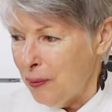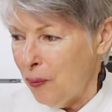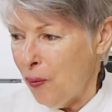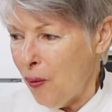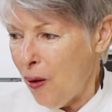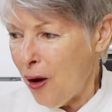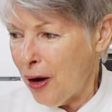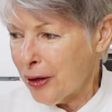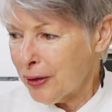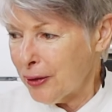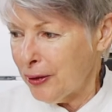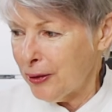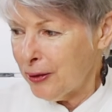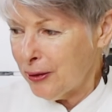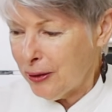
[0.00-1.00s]

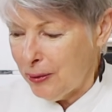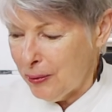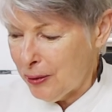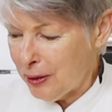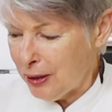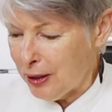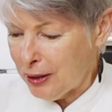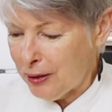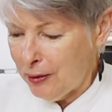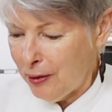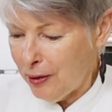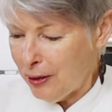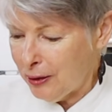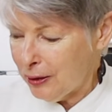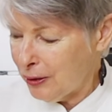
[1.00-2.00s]
water, coconut
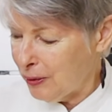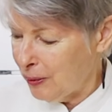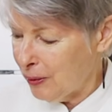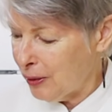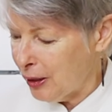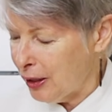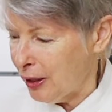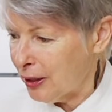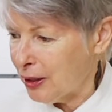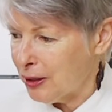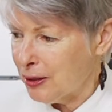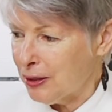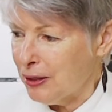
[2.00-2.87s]
oil, coconut